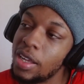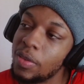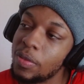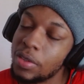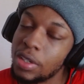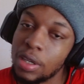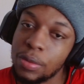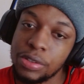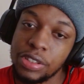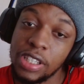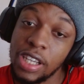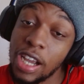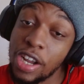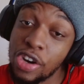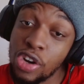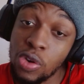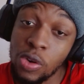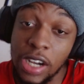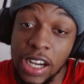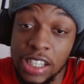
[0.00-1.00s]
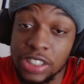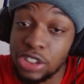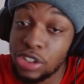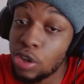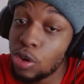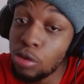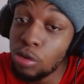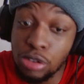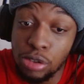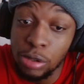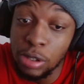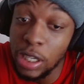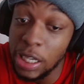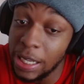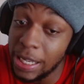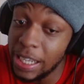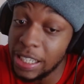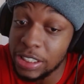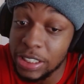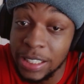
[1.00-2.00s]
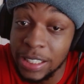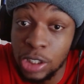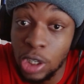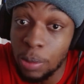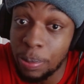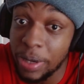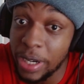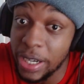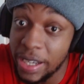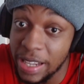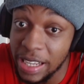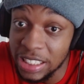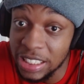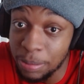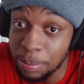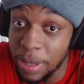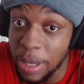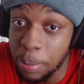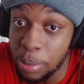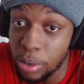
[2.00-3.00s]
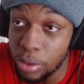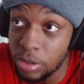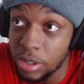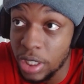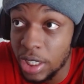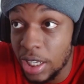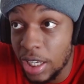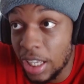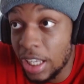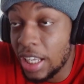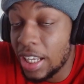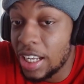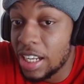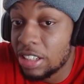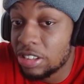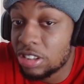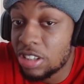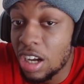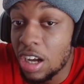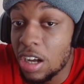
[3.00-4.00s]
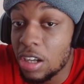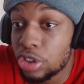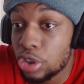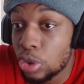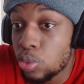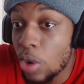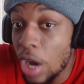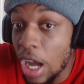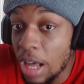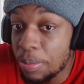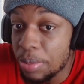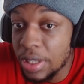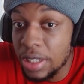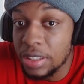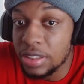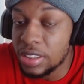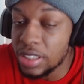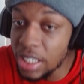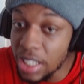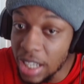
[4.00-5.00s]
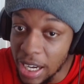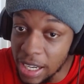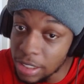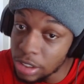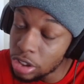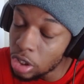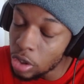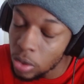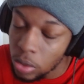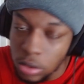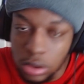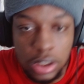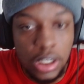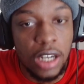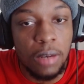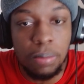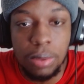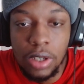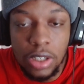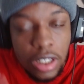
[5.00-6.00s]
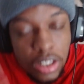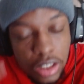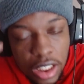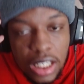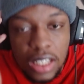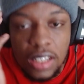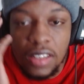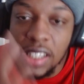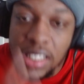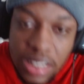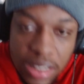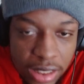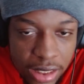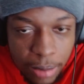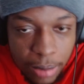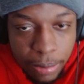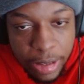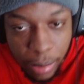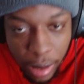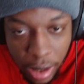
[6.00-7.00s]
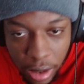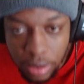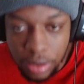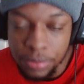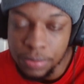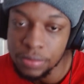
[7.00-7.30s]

Yeah, see, I knew it. I told you he's gonna be dissing people. It's called Too Oppy. See, I told y'all, bro. Y'all should have listened to me, bro.